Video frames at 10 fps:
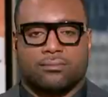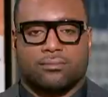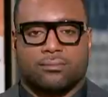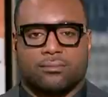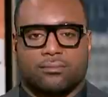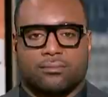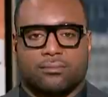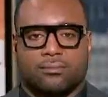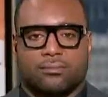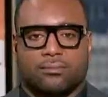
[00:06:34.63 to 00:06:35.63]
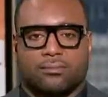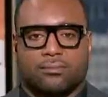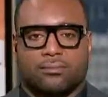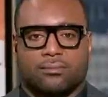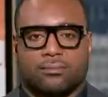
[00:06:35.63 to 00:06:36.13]

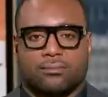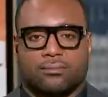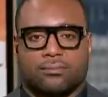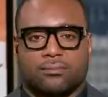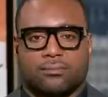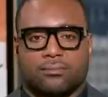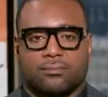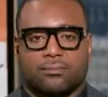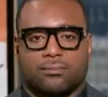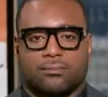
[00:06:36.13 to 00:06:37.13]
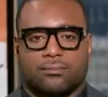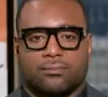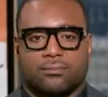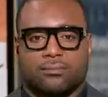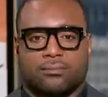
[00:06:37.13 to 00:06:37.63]

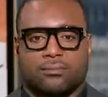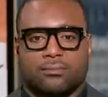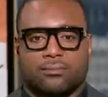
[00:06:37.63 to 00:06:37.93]
(silent)